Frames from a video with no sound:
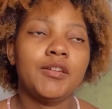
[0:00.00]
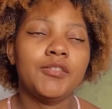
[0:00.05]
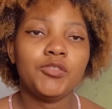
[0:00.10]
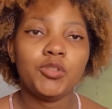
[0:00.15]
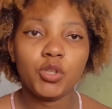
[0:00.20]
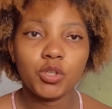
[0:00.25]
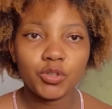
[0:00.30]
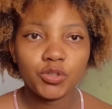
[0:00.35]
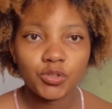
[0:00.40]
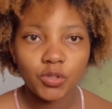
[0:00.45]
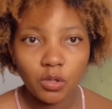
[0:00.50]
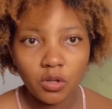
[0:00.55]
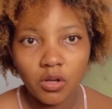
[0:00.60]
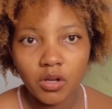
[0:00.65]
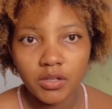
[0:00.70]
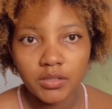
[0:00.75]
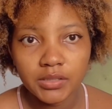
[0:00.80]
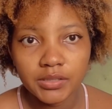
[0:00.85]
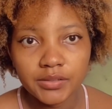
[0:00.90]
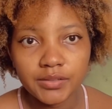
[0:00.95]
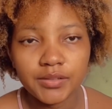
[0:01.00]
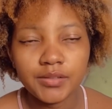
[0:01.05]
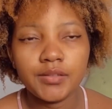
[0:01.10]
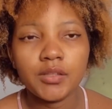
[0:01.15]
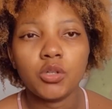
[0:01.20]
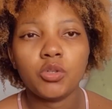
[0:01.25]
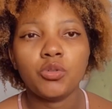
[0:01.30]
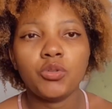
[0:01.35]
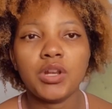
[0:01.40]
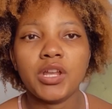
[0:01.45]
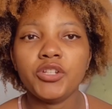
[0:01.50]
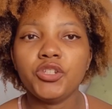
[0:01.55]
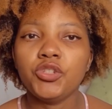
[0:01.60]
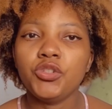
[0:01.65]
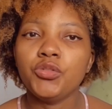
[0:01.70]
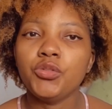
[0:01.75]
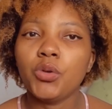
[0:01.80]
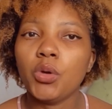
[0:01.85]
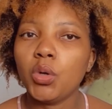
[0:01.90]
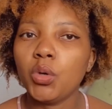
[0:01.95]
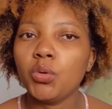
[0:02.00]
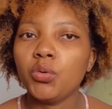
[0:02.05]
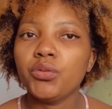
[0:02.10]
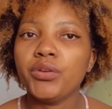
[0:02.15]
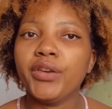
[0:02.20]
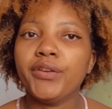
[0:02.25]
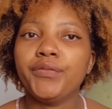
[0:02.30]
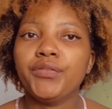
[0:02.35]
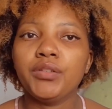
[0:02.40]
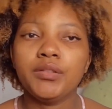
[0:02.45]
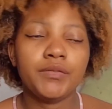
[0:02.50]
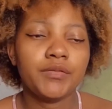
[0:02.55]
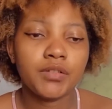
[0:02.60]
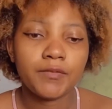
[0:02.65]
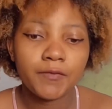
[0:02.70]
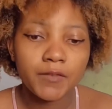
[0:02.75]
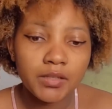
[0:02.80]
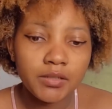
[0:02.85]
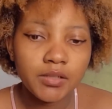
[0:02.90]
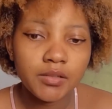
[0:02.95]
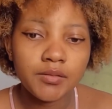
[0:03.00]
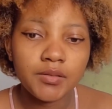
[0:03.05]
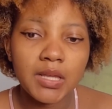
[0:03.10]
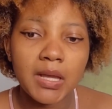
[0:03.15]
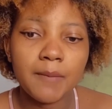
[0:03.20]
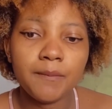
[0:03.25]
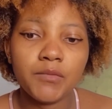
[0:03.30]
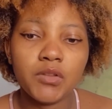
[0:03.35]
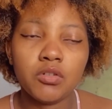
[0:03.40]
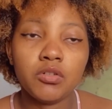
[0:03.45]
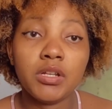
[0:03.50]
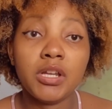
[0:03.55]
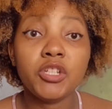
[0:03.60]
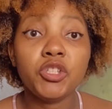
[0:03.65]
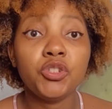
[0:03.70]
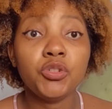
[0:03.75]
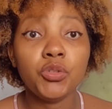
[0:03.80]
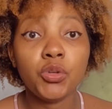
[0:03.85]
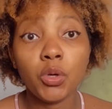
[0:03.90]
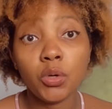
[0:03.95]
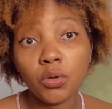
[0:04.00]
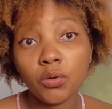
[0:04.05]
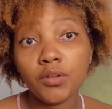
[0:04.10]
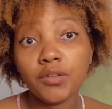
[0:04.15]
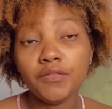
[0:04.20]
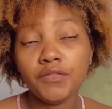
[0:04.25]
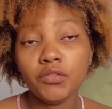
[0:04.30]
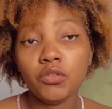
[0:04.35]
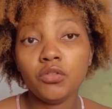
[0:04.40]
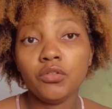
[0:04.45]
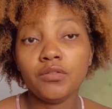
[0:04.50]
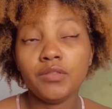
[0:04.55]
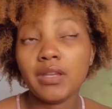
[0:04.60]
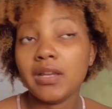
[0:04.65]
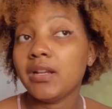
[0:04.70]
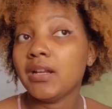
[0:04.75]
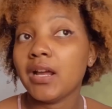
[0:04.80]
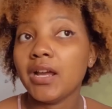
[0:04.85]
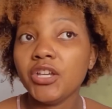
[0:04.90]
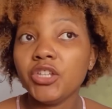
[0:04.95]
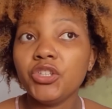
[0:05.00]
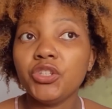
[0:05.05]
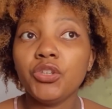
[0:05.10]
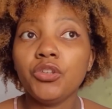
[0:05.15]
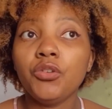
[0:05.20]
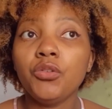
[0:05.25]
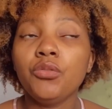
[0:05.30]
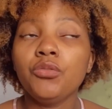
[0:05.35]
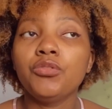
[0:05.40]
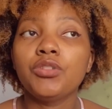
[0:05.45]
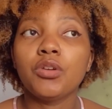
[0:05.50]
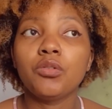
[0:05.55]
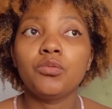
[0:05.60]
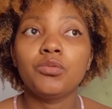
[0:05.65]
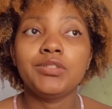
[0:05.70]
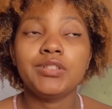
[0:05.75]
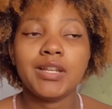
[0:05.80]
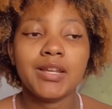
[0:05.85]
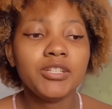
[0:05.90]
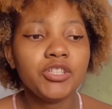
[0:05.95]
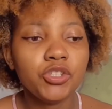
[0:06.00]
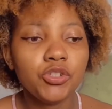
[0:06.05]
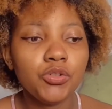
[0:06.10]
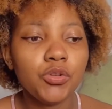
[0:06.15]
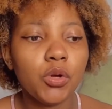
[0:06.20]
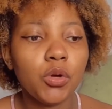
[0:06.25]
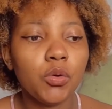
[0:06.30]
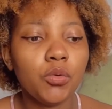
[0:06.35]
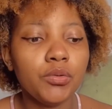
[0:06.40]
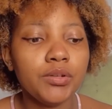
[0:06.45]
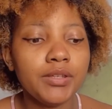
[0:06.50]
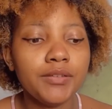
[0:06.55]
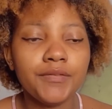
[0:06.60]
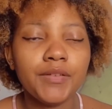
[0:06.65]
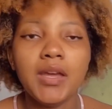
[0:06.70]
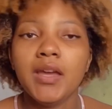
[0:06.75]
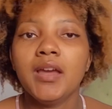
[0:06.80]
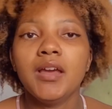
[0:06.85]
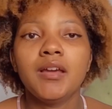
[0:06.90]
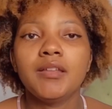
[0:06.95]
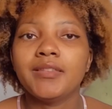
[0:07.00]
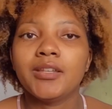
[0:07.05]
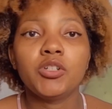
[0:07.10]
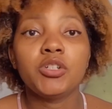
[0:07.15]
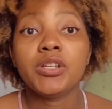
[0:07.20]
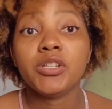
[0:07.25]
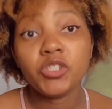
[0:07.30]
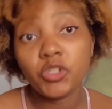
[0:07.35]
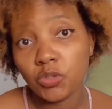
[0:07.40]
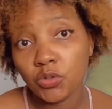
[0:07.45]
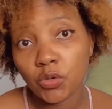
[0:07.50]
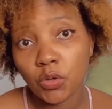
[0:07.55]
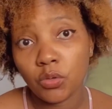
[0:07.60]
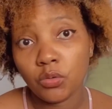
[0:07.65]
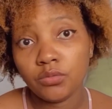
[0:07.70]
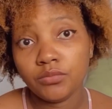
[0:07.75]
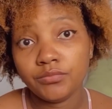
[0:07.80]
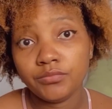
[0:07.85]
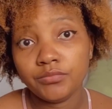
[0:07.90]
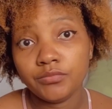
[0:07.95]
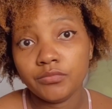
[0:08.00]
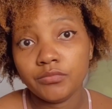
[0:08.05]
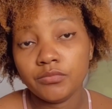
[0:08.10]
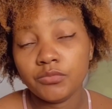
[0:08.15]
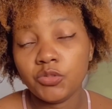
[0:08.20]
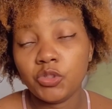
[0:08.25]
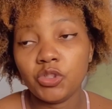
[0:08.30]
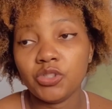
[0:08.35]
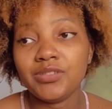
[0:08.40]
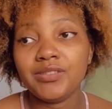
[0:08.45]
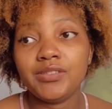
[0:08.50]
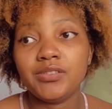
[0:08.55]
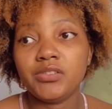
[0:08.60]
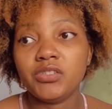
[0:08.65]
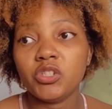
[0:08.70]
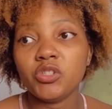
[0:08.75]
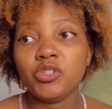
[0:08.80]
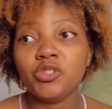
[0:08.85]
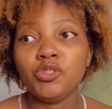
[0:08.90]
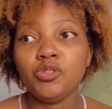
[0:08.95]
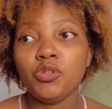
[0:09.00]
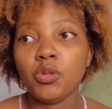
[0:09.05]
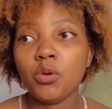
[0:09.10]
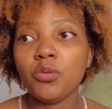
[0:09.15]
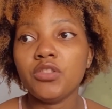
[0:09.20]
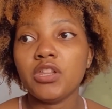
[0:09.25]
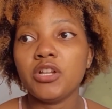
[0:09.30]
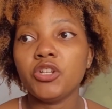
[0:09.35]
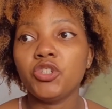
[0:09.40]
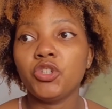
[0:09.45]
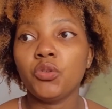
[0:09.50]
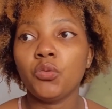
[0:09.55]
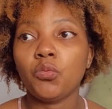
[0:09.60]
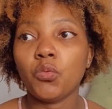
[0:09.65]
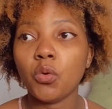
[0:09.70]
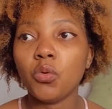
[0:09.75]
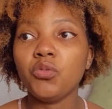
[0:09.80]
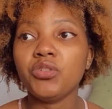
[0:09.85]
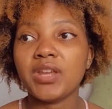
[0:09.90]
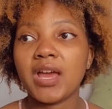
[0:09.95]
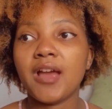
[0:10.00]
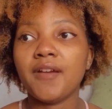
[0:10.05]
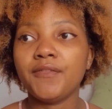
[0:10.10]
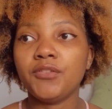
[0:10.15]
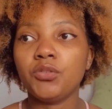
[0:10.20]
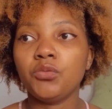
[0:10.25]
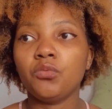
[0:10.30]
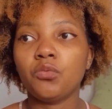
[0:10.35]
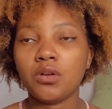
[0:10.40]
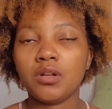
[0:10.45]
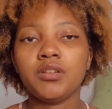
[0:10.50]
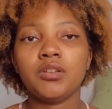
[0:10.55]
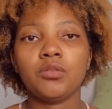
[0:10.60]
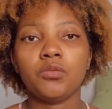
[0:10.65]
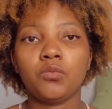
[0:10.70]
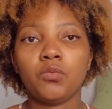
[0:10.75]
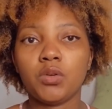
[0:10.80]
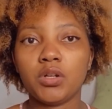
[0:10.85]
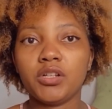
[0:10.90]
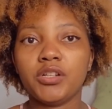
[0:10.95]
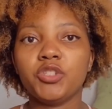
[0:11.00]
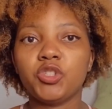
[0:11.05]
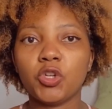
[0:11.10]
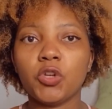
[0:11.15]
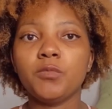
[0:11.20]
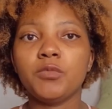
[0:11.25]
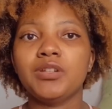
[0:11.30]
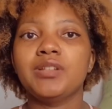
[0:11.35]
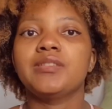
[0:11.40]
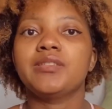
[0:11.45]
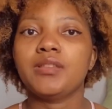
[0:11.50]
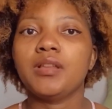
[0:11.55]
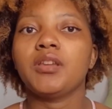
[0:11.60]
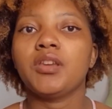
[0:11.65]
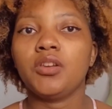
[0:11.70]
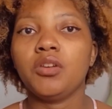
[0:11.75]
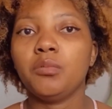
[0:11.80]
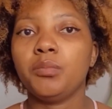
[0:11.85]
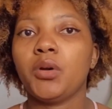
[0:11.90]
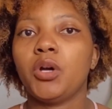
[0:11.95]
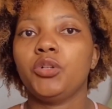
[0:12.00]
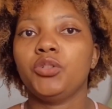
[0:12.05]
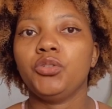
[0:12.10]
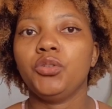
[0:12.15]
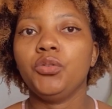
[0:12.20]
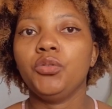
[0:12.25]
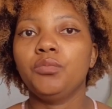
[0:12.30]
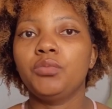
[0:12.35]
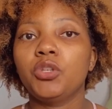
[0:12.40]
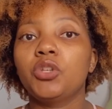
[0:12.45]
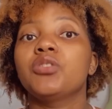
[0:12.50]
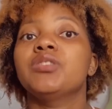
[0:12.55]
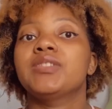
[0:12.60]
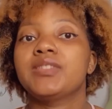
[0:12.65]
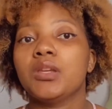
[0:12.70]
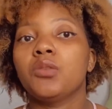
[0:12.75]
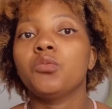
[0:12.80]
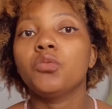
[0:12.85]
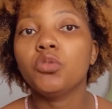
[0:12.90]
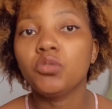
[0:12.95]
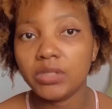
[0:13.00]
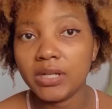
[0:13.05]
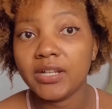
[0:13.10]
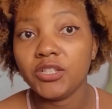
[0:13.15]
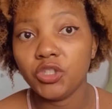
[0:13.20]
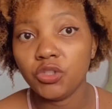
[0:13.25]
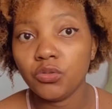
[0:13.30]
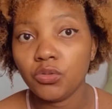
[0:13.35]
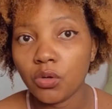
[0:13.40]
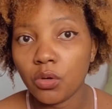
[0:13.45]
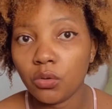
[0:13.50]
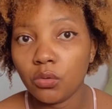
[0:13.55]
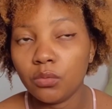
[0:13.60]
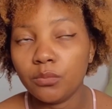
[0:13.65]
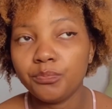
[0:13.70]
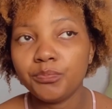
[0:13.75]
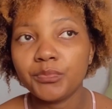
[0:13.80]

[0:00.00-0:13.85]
They are so honest. They'll let you know if you've offended them. They'll let you know if they like you. They will let you know if they'll let you know. Just know that you won't have to wonder what a German is thinking about you, because they will let you know.